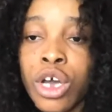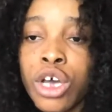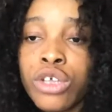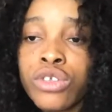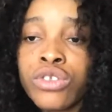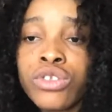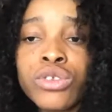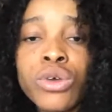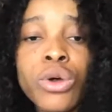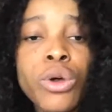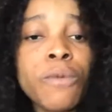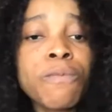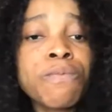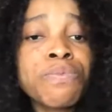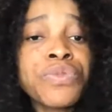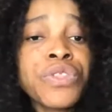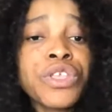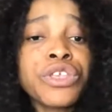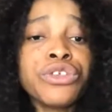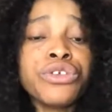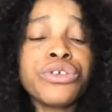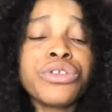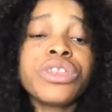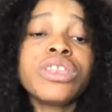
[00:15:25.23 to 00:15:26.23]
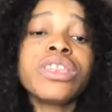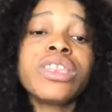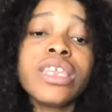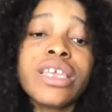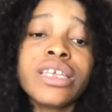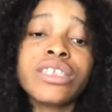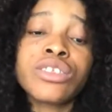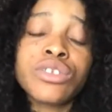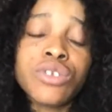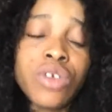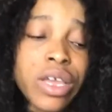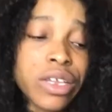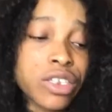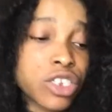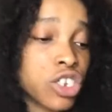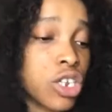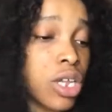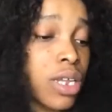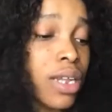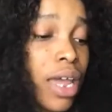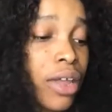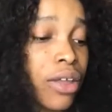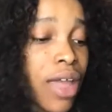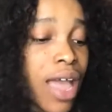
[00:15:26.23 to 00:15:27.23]
So you need to ensure
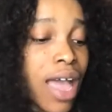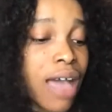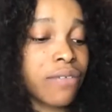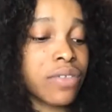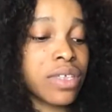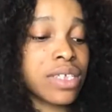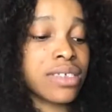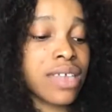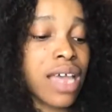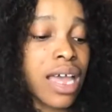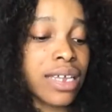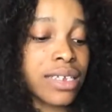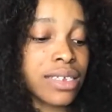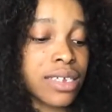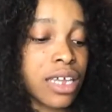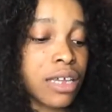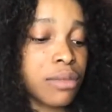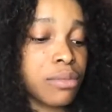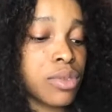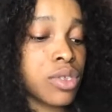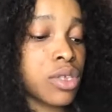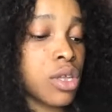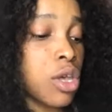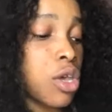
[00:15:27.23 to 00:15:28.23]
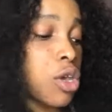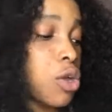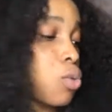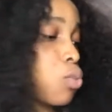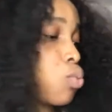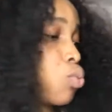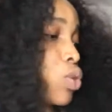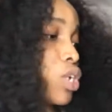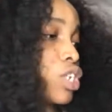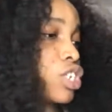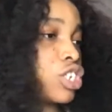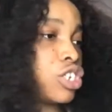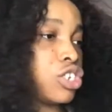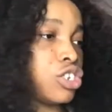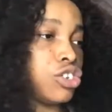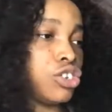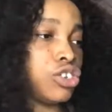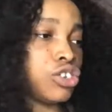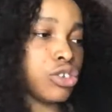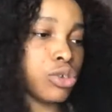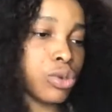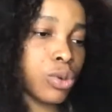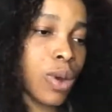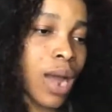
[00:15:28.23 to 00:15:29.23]
that you have these items with
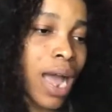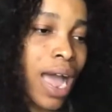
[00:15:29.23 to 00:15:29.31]
you.